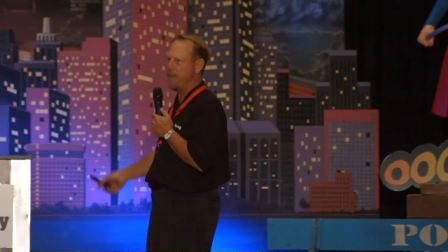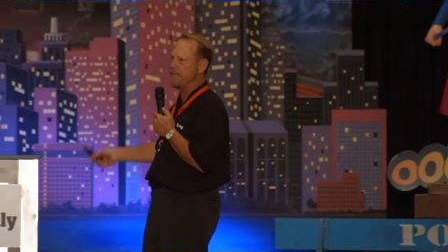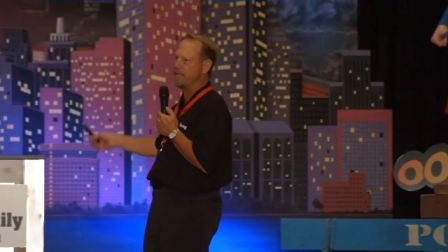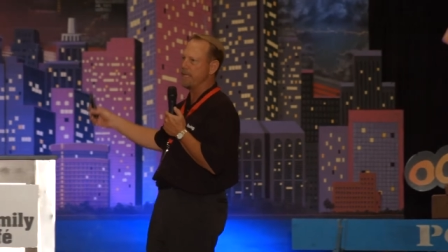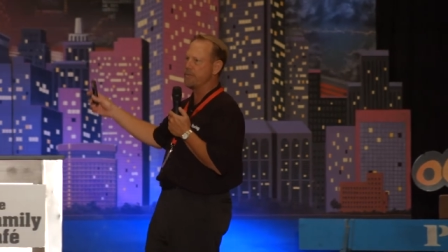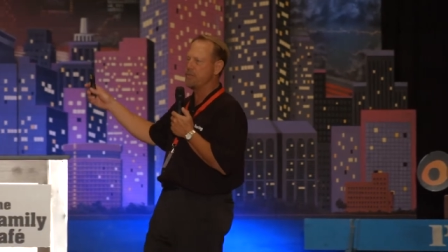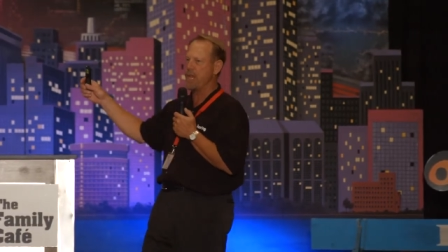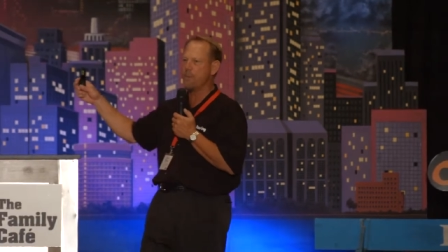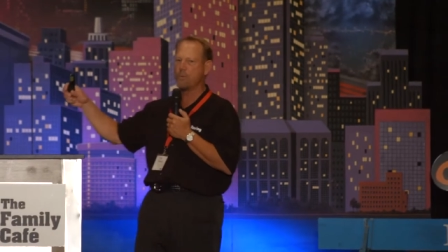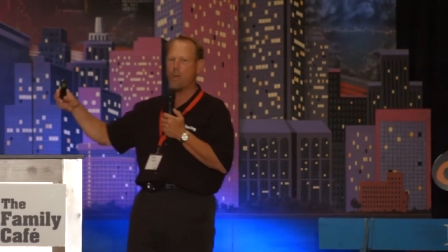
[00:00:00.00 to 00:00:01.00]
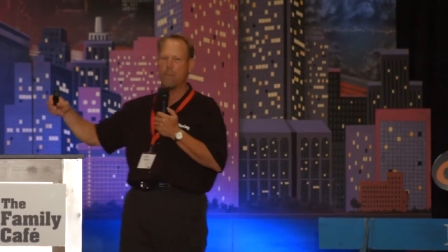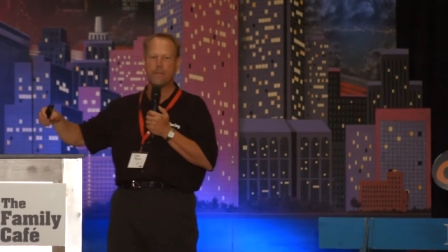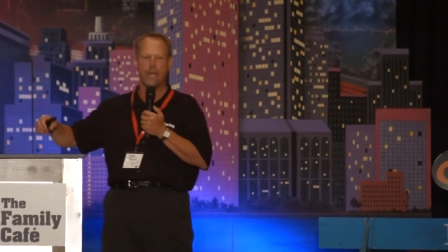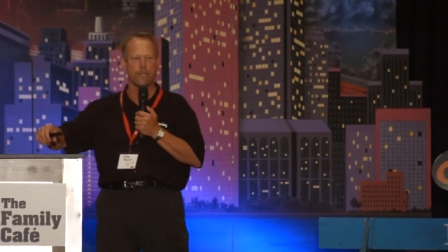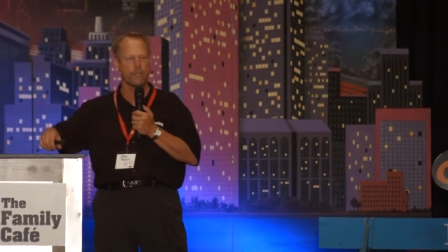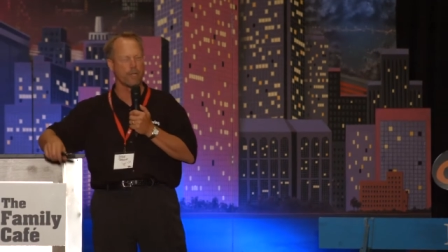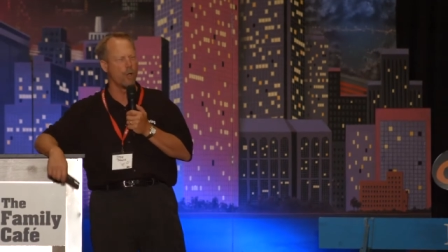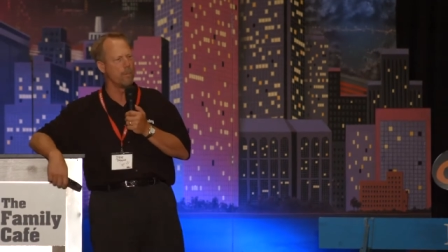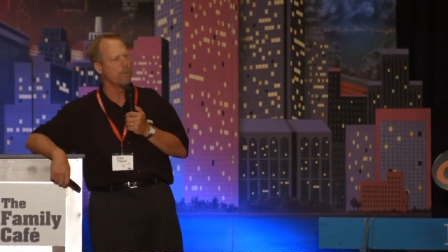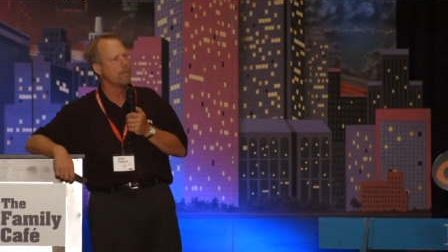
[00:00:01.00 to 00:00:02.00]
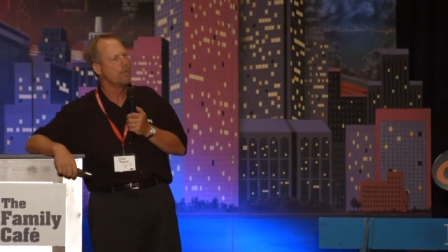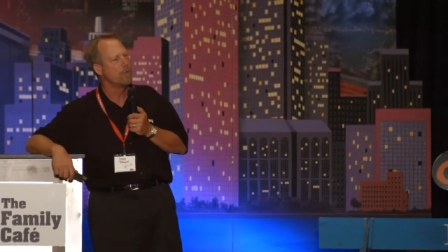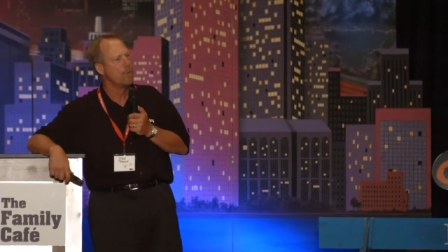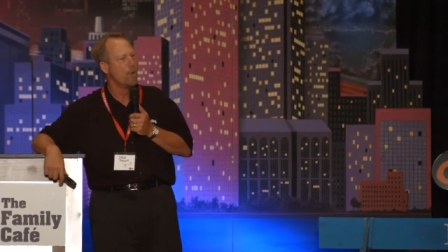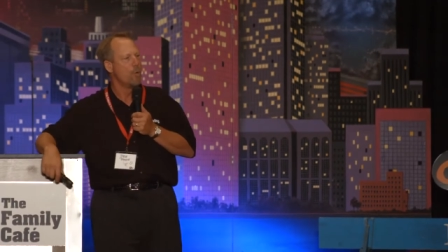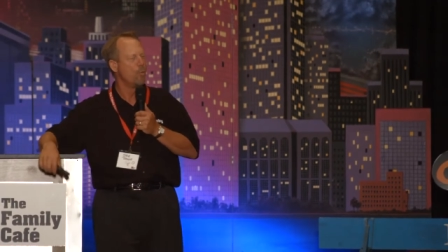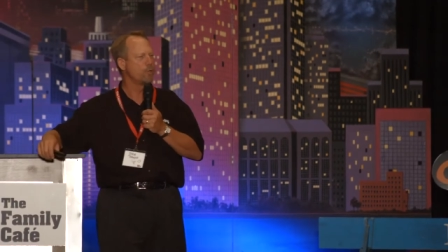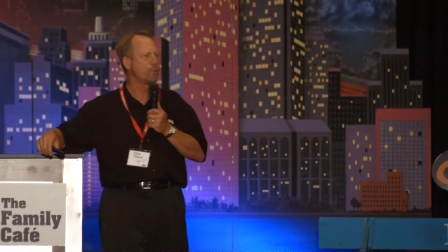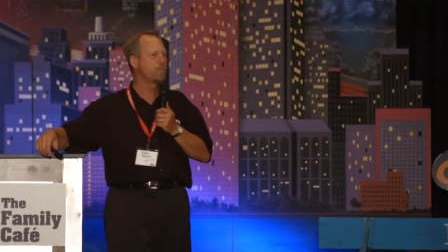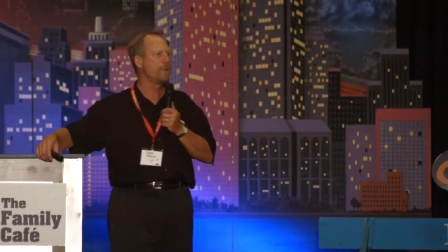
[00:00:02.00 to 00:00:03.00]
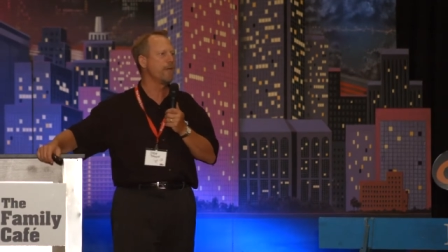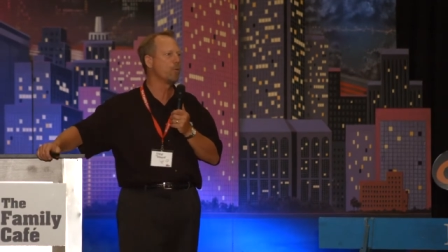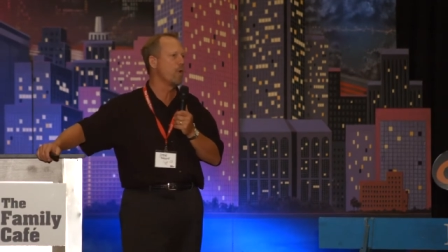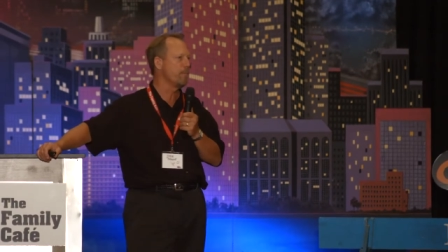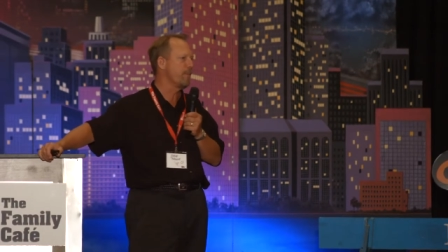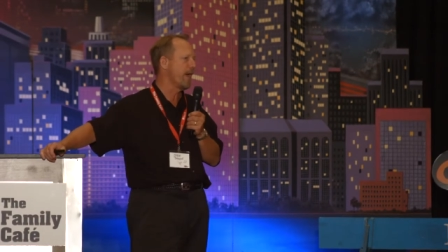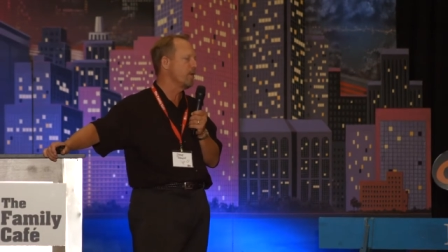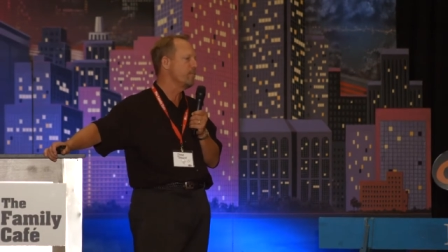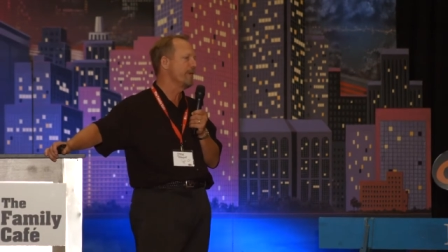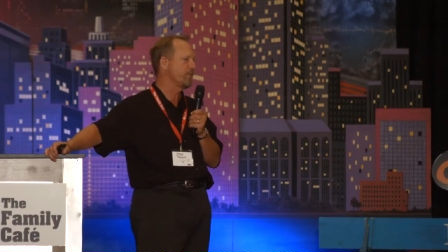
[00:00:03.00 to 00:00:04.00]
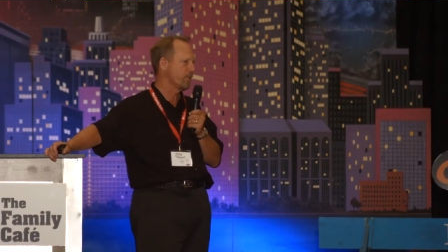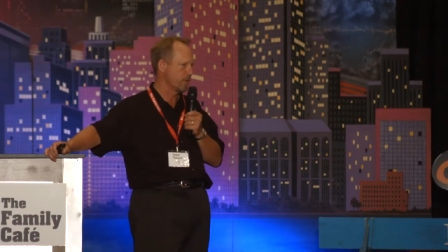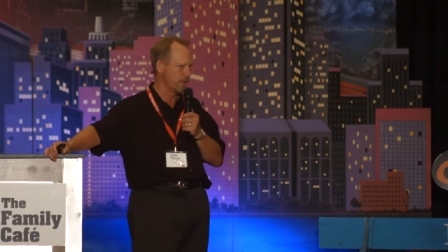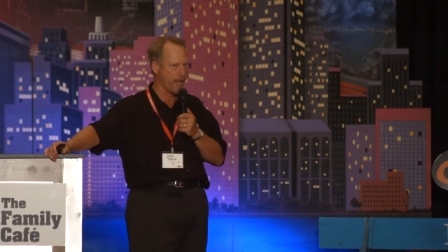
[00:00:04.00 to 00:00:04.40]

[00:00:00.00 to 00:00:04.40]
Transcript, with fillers: space, like the James Webb Telescope, which was being run by her mentor.